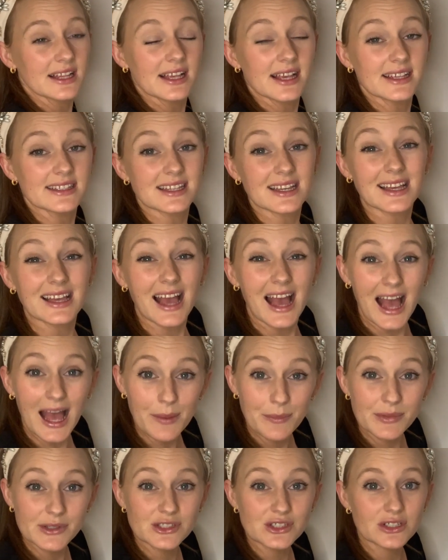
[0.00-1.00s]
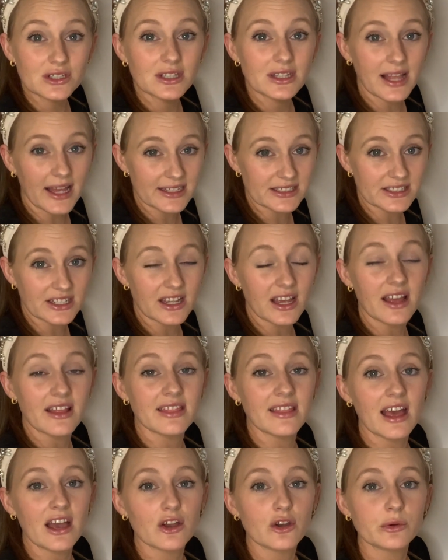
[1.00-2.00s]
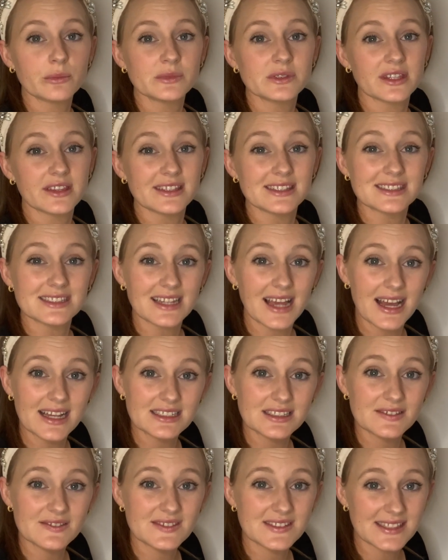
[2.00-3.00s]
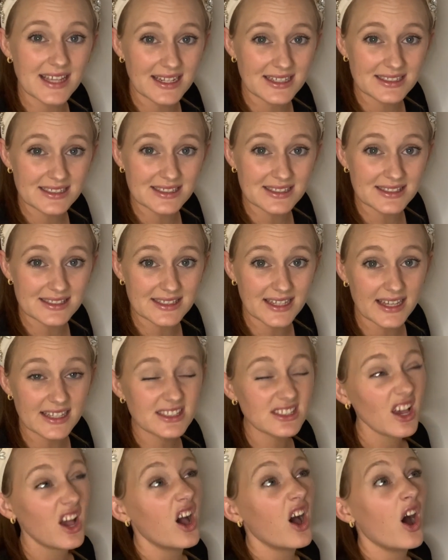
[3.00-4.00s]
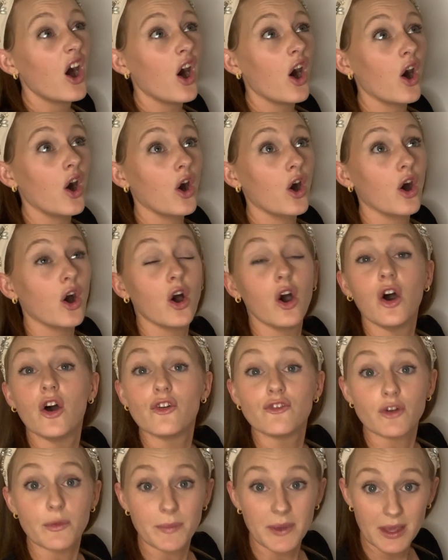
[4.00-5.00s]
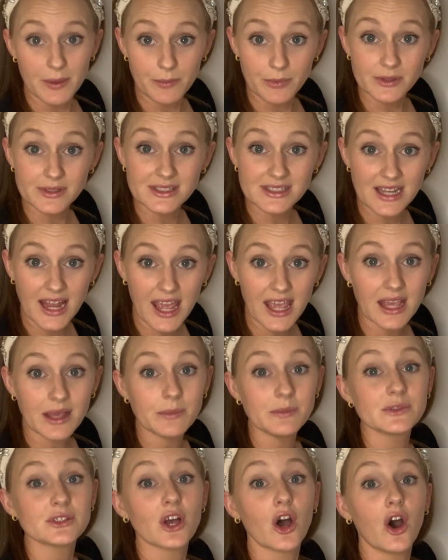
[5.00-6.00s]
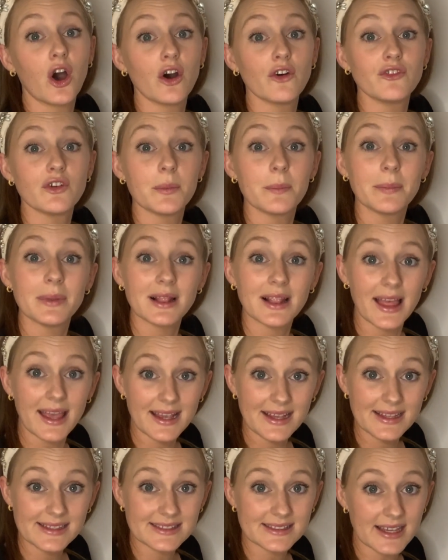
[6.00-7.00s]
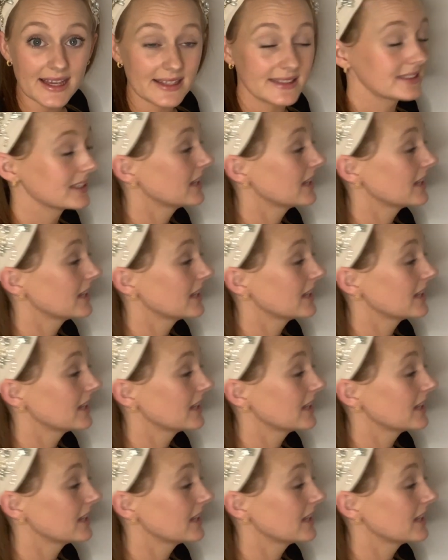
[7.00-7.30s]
is a capital letter and that comes at the start of sentences or for people's names or for places.